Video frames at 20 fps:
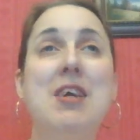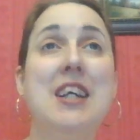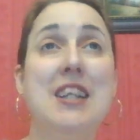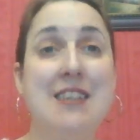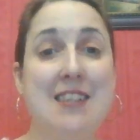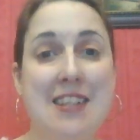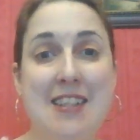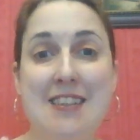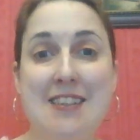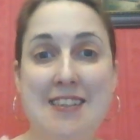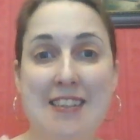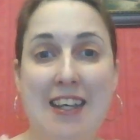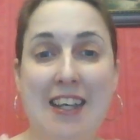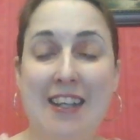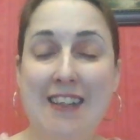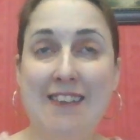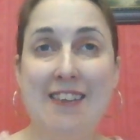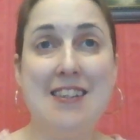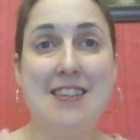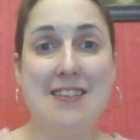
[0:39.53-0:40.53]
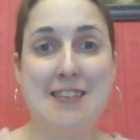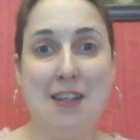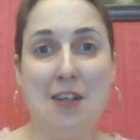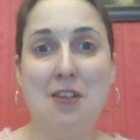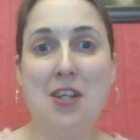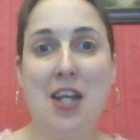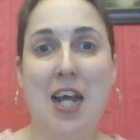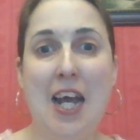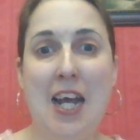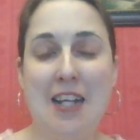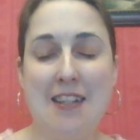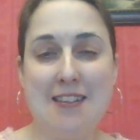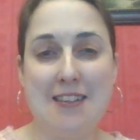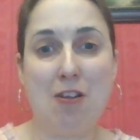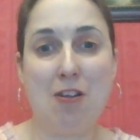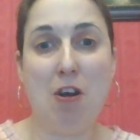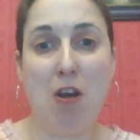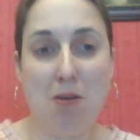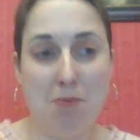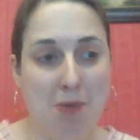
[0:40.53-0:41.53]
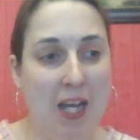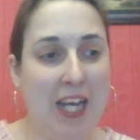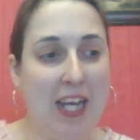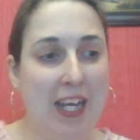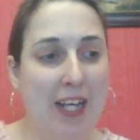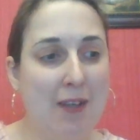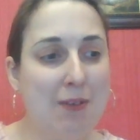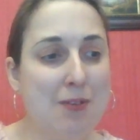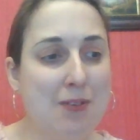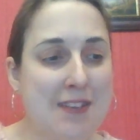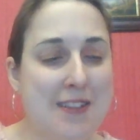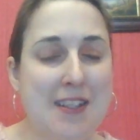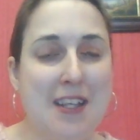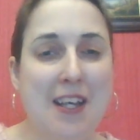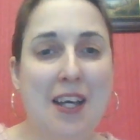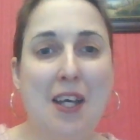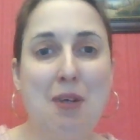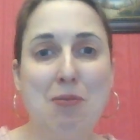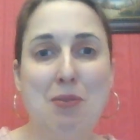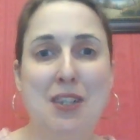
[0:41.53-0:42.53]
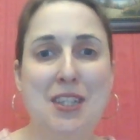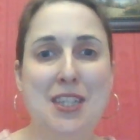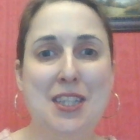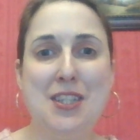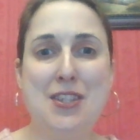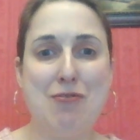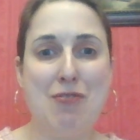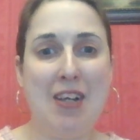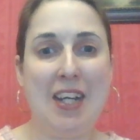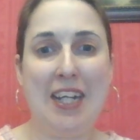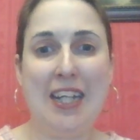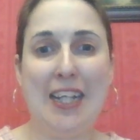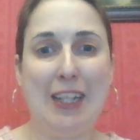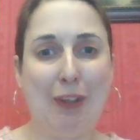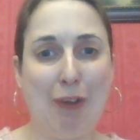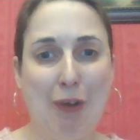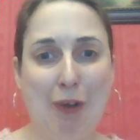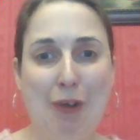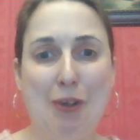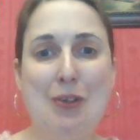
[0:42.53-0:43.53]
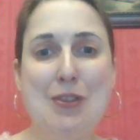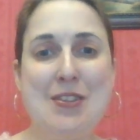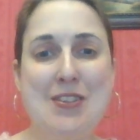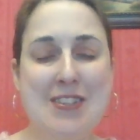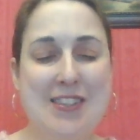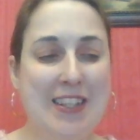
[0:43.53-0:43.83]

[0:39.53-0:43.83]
it is uh, the sun has come out uh, which is really good